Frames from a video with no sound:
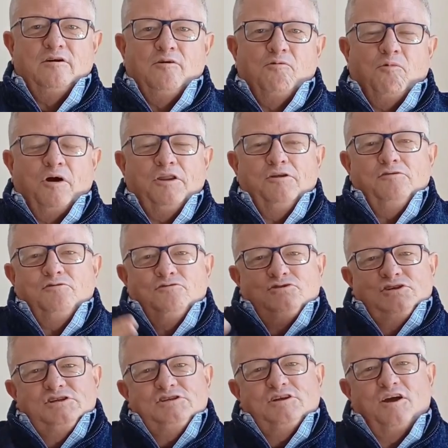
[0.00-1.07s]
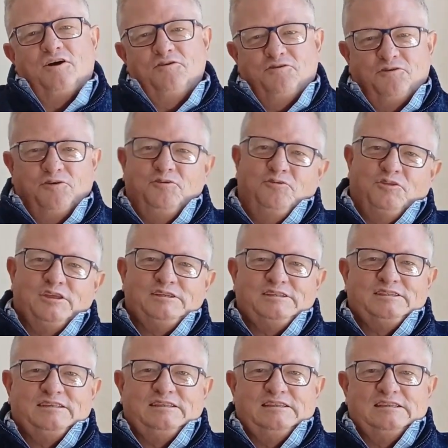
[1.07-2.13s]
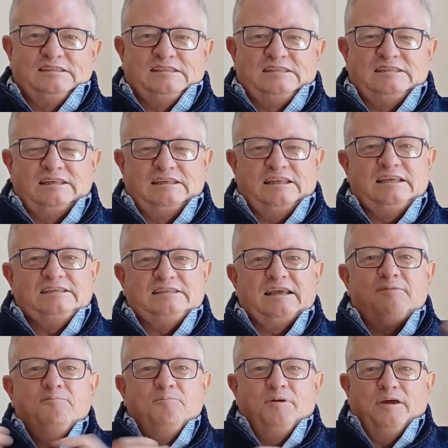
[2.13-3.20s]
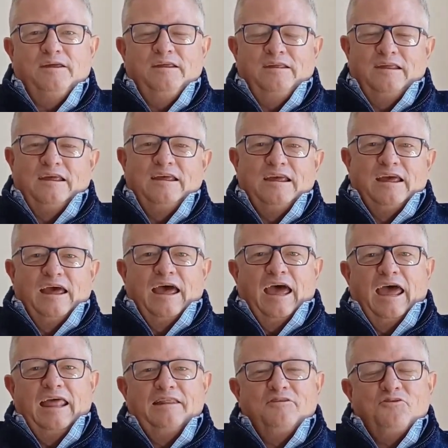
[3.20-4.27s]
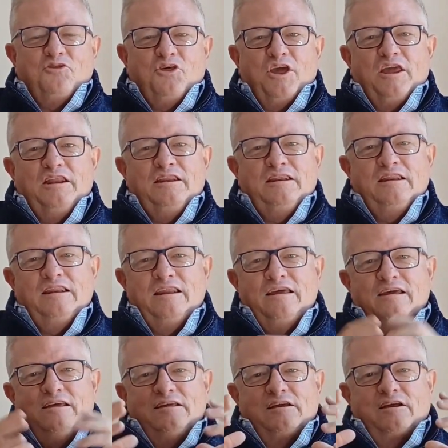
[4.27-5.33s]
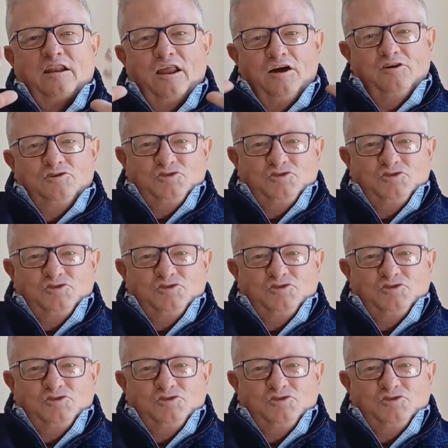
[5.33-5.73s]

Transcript: why don't you just go through this December and then close